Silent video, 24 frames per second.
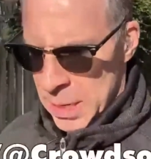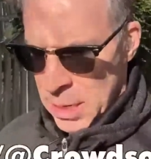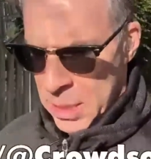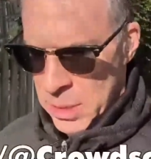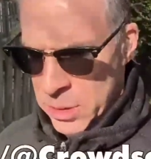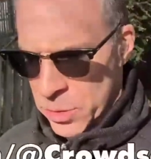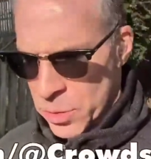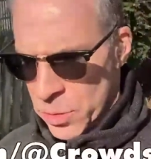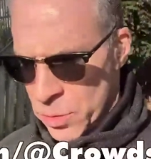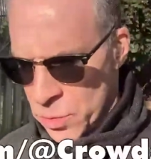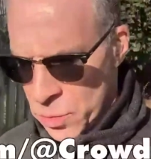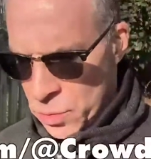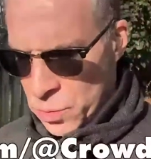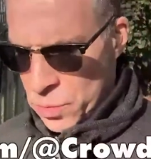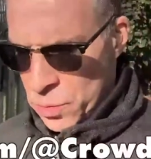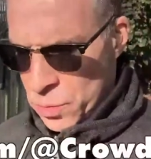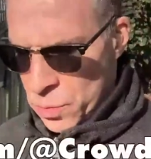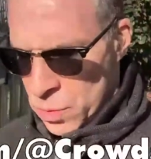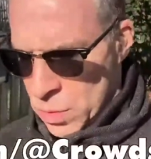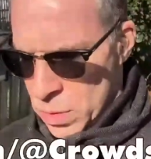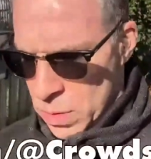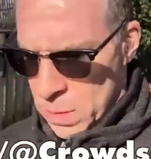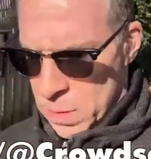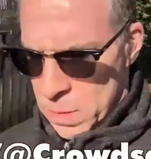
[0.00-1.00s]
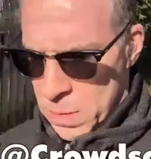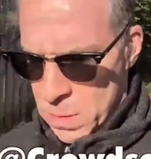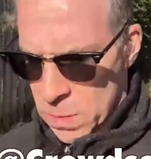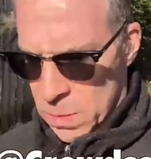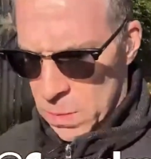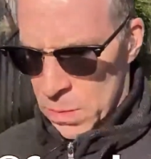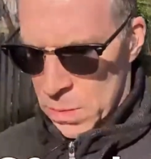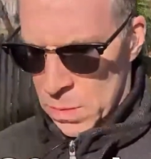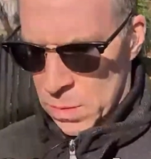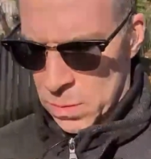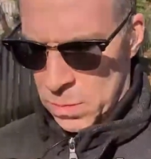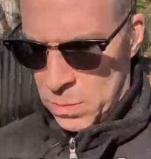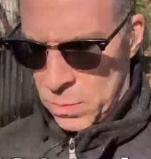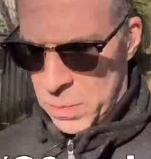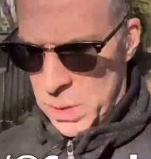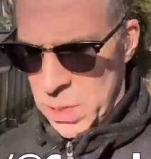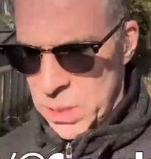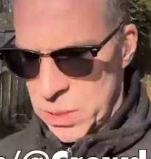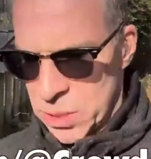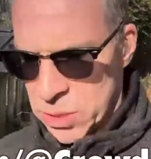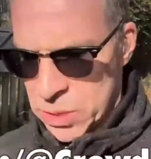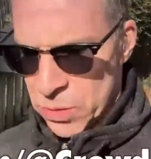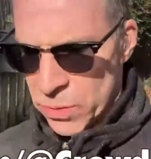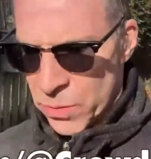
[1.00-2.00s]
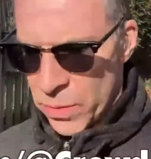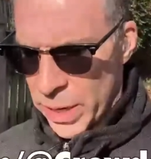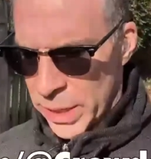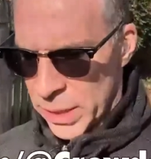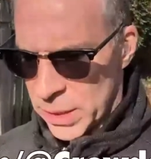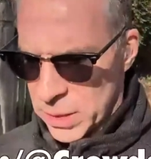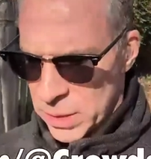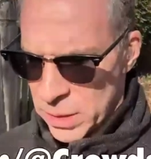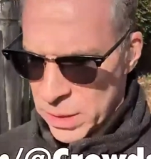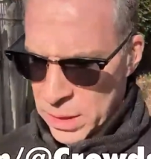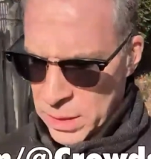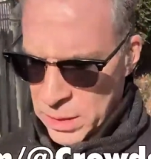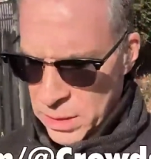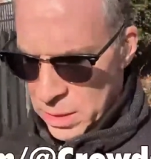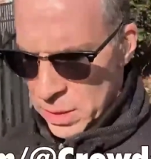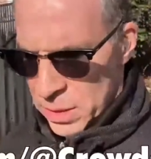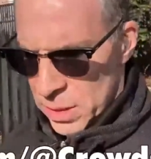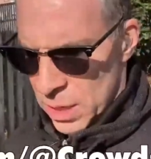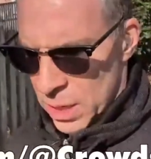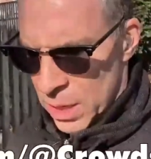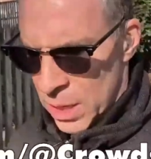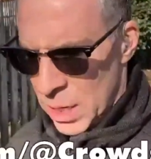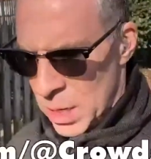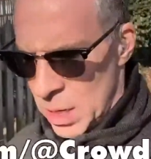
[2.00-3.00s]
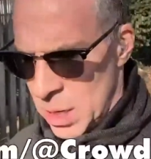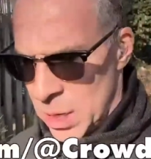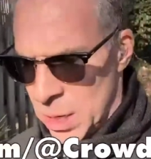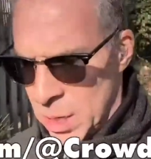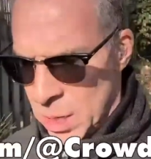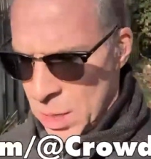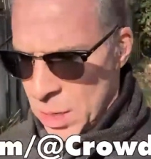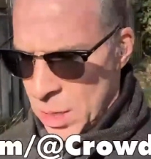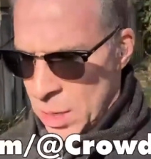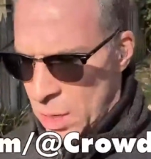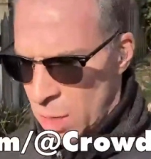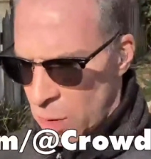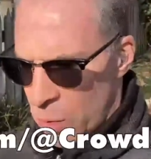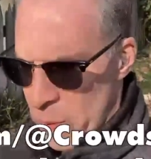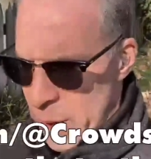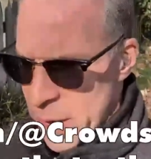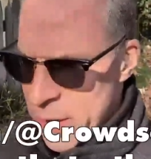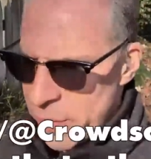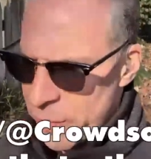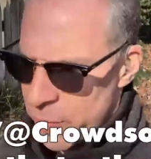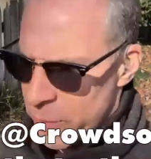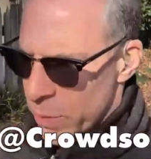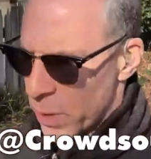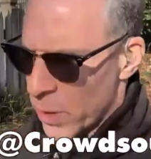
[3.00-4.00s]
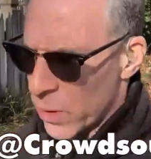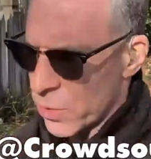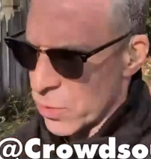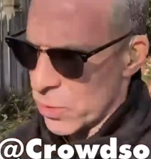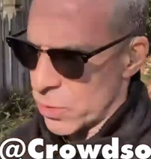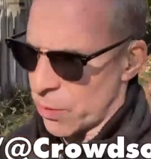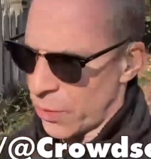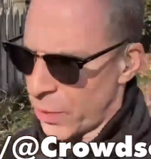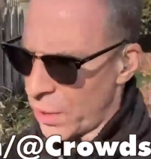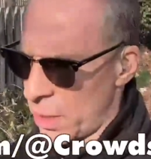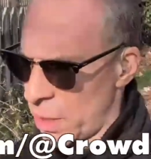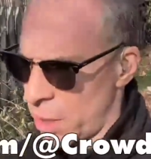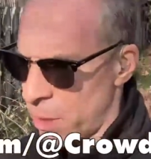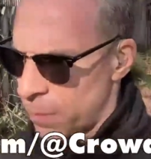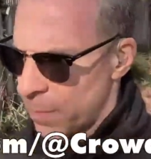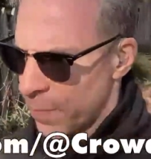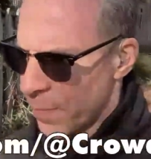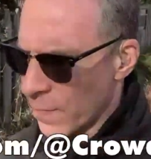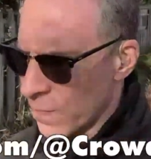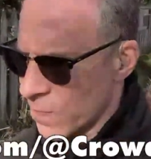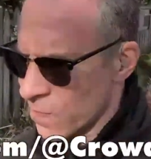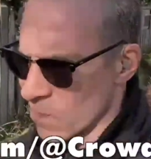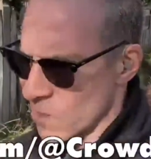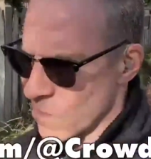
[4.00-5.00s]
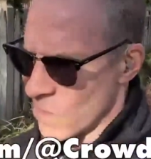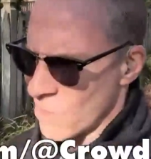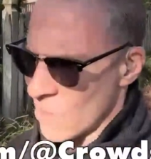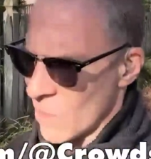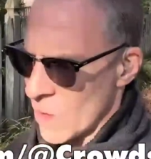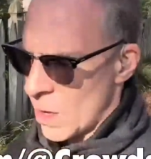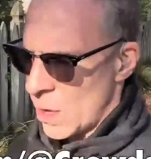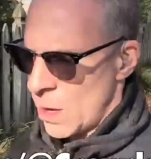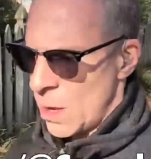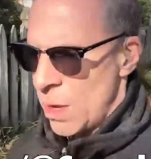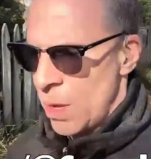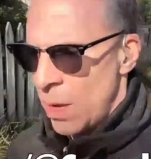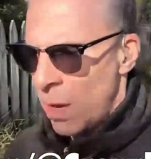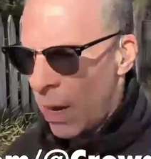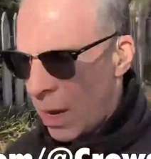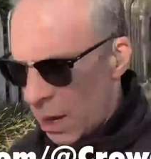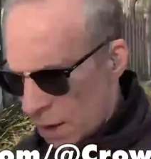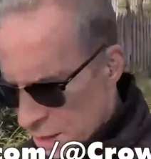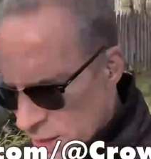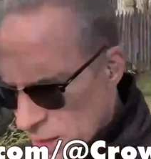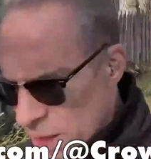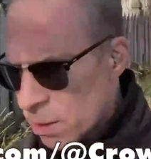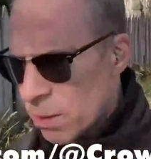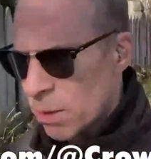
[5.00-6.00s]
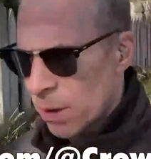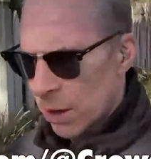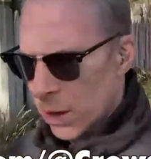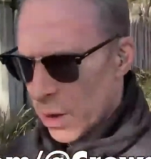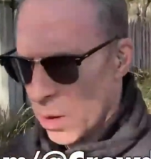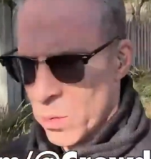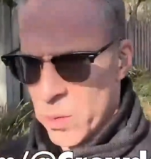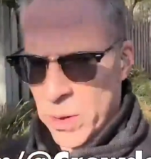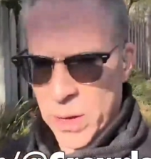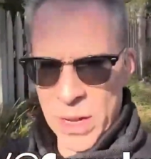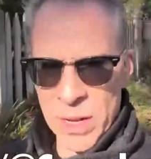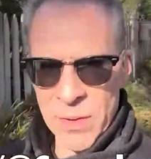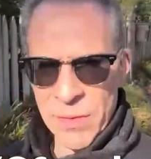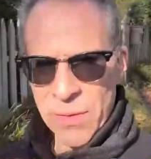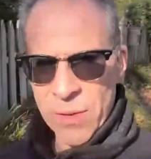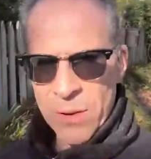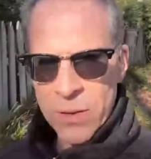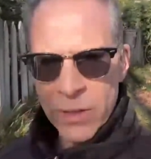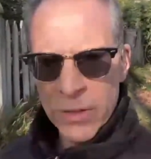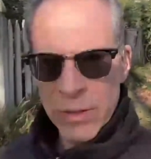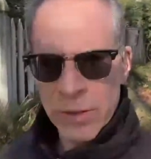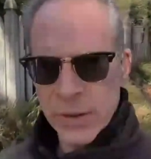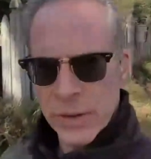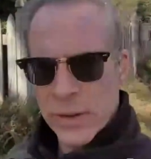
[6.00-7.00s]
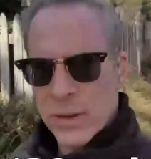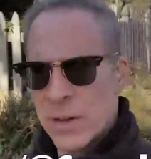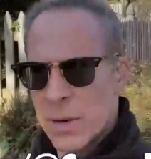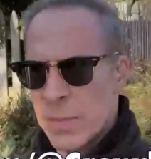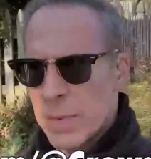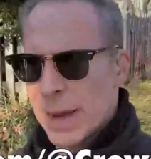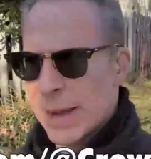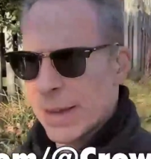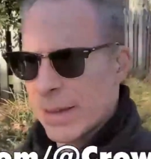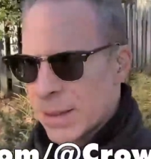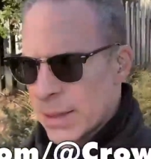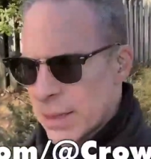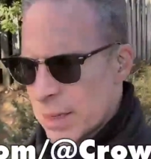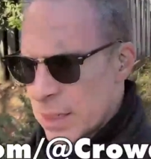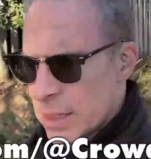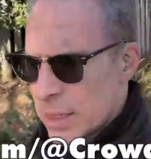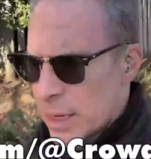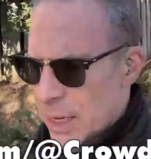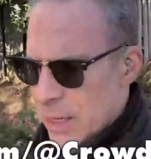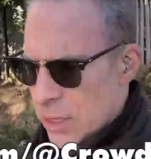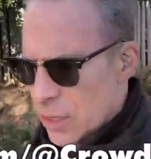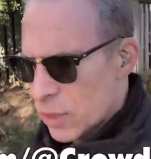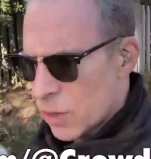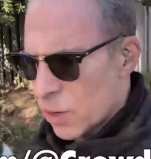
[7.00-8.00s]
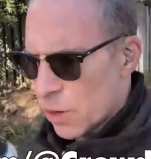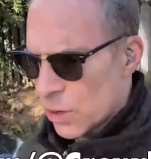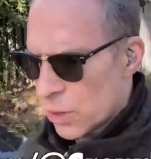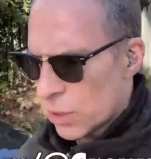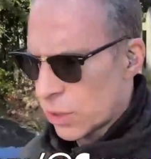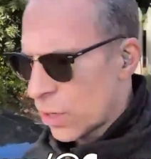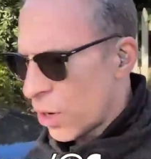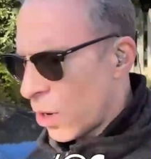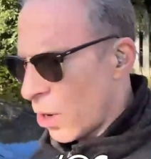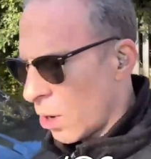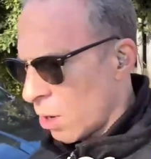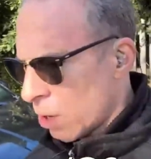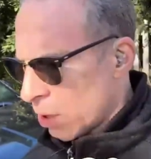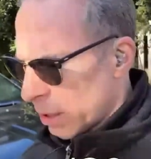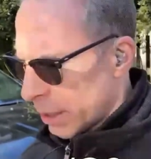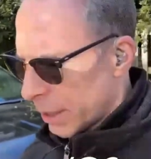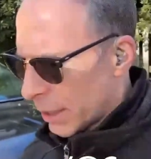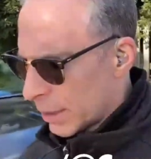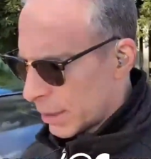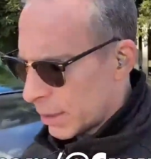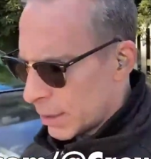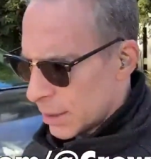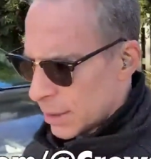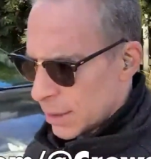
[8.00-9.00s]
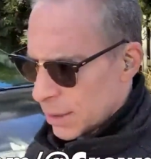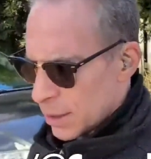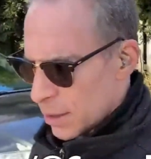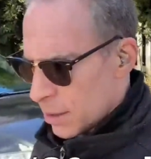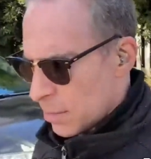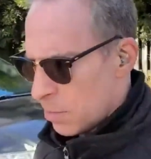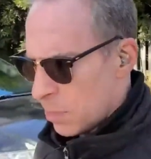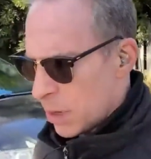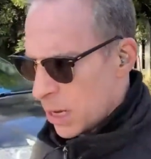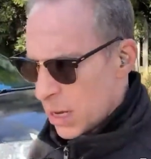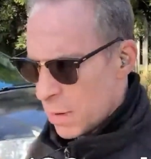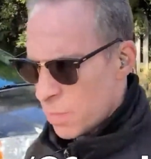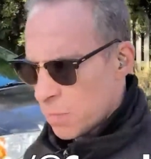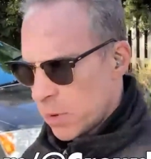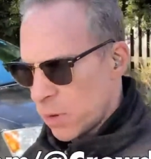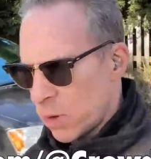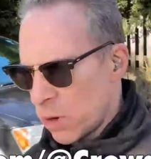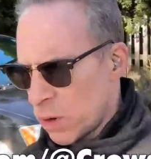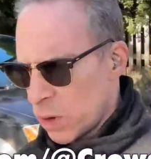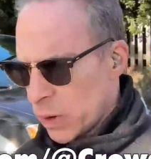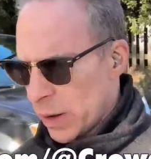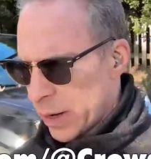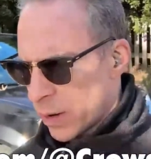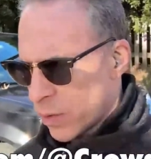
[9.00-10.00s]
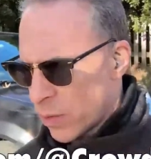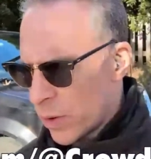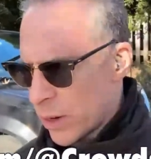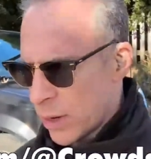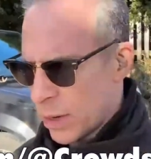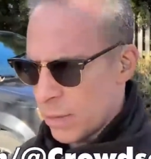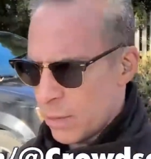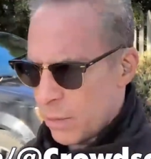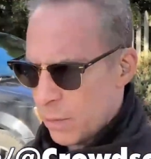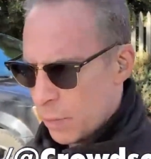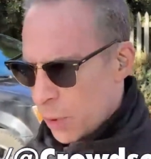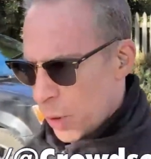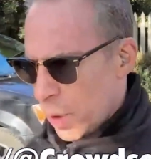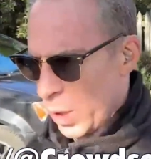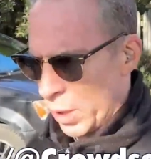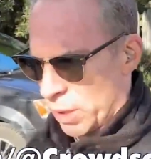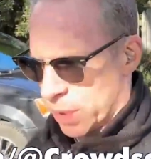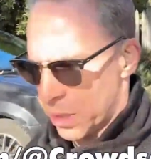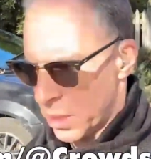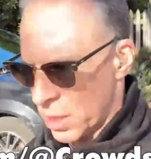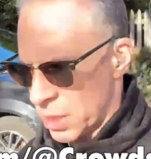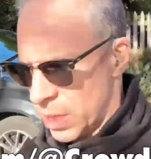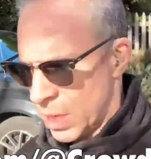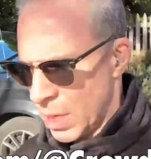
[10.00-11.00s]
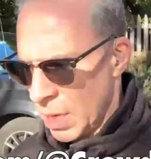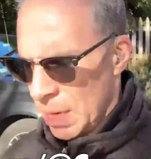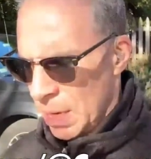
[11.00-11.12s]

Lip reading: to misdirect us away from the truth. A year ago when I first learned about this, I started calling some people who had written books